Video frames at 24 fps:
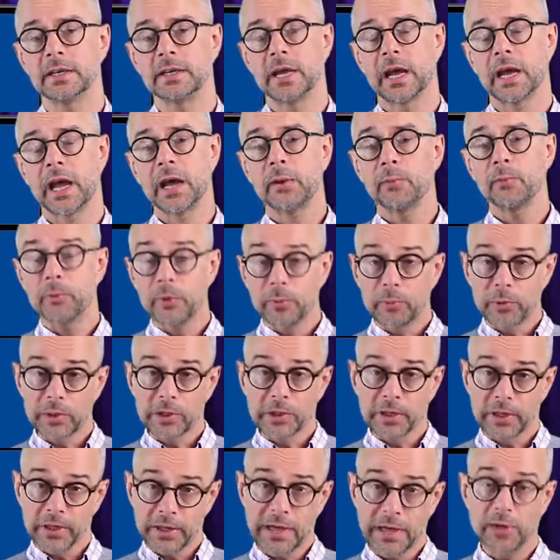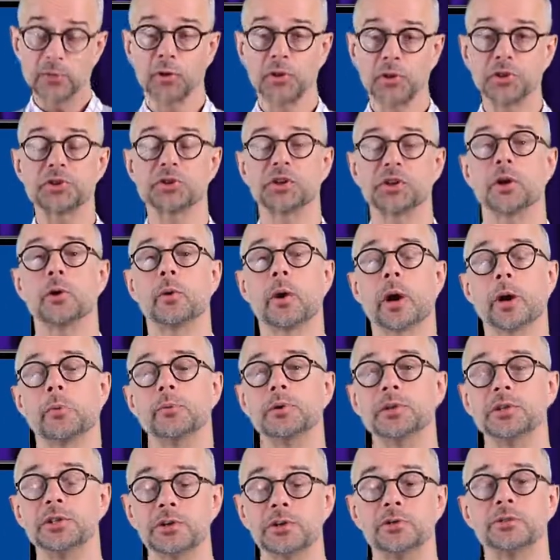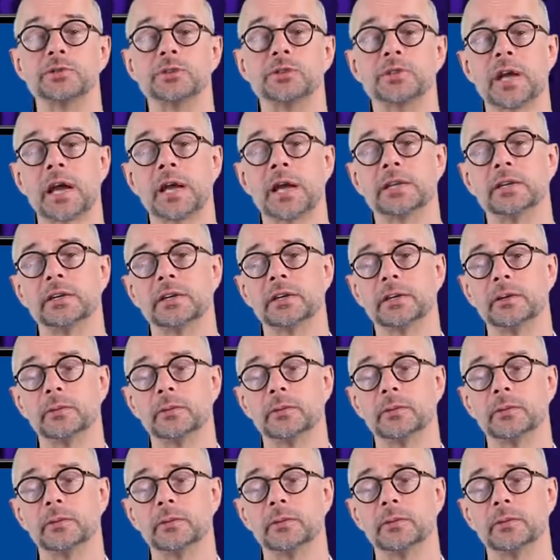And we will later on show how we use that